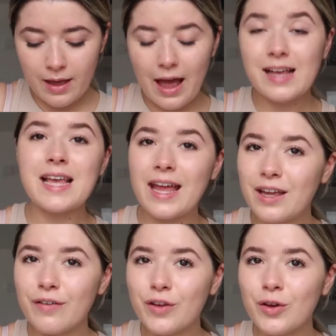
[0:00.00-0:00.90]
Has
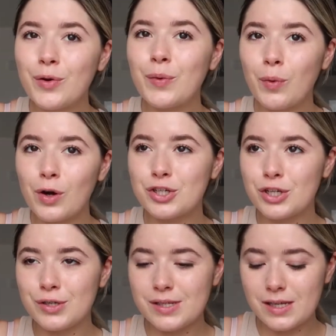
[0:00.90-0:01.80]
any of you watched the
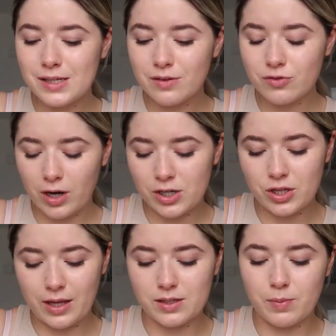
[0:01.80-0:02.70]
new season of Stranger
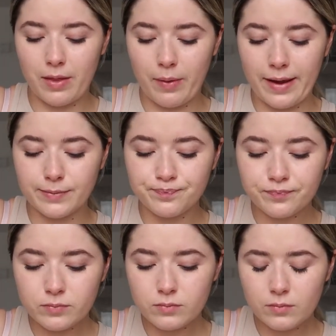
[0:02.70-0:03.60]
Things, by the way?
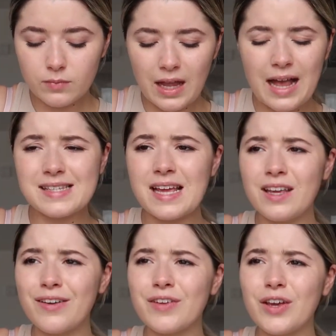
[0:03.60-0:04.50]
Have
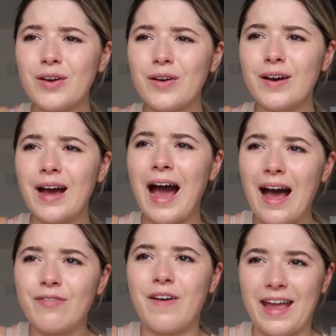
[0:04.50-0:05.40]
any of
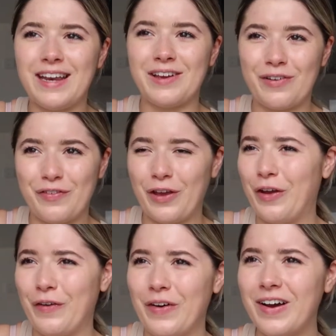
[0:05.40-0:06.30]

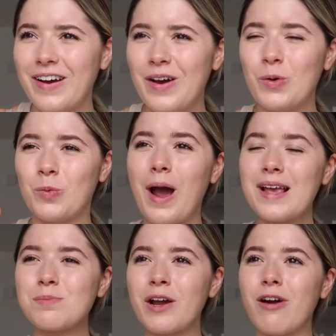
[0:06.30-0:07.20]
you?
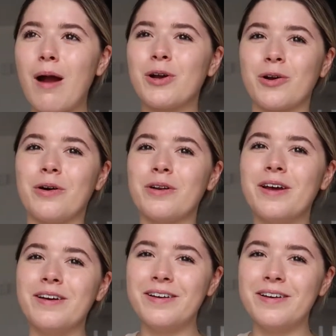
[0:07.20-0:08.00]
Where's my grammar gone?